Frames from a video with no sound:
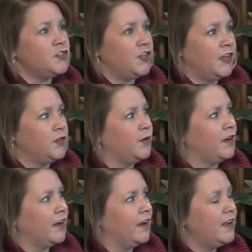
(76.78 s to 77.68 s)

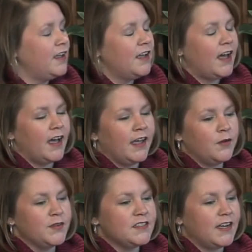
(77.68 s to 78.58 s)
January, I
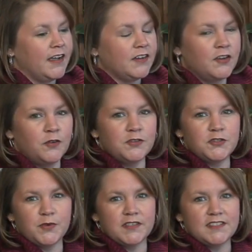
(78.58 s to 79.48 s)
was
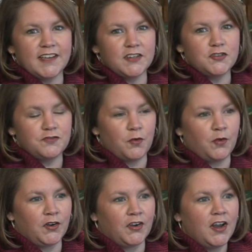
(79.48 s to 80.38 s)
diagnosed with stage
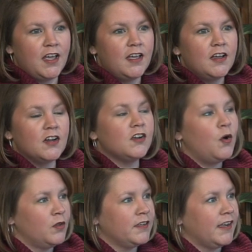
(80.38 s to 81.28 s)
4
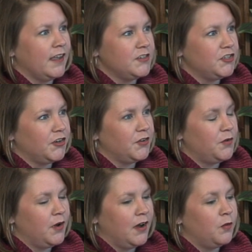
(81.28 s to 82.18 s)
colon cancer
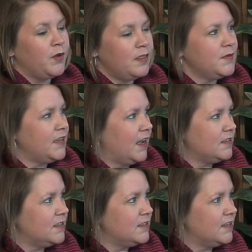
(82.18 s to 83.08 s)
with
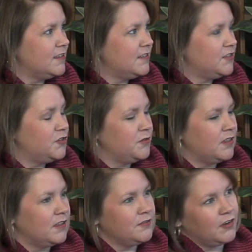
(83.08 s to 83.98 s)
metastasis to
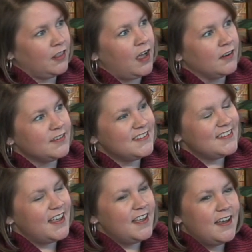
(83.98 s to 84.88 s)
the liver and lungs.
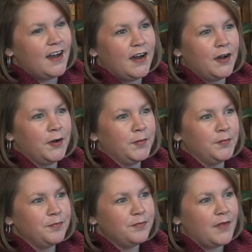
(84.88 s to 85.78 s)

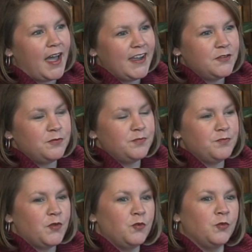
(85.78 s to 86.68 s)
I
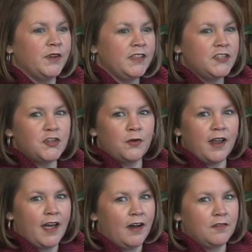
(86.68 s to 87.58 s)
really don't
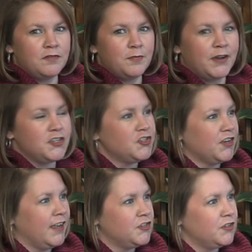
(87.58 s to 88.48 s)
have much
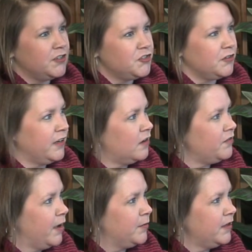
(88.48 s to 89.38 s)
cancer history in our
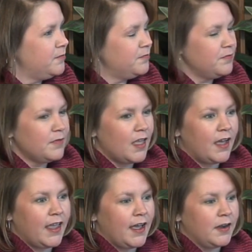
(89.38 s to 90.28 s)
family.
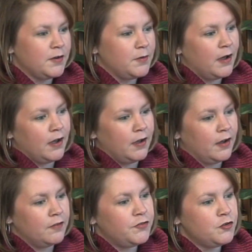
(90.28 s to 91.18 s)
I had
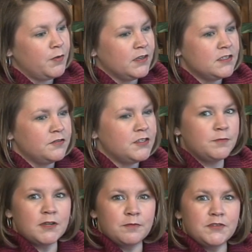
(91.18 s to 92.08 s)
a few months of
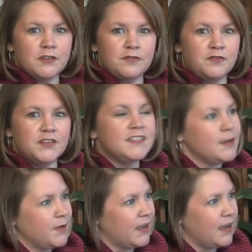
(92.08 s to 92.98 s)
symptoms of
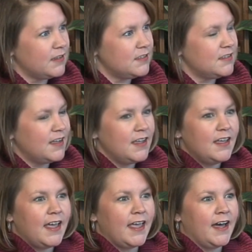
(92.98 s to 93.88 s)
stomach aches,
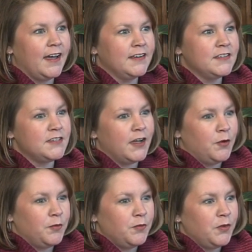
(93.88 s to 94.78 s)
and
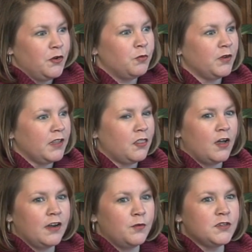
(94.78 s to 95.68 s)
really
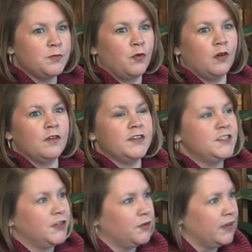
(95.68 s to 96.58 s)
thought it was more of a
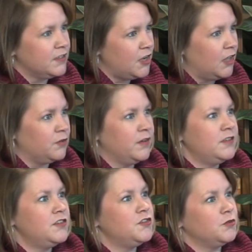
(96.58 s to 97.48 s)
dairy
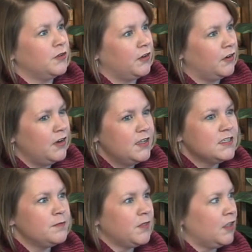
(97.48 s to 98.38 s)
intolerance or
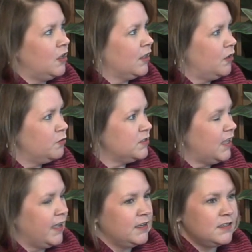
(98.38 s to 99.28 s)
something along those
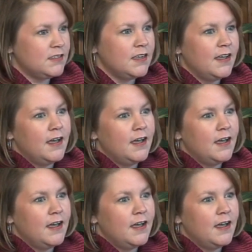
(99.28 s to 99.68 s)
lines.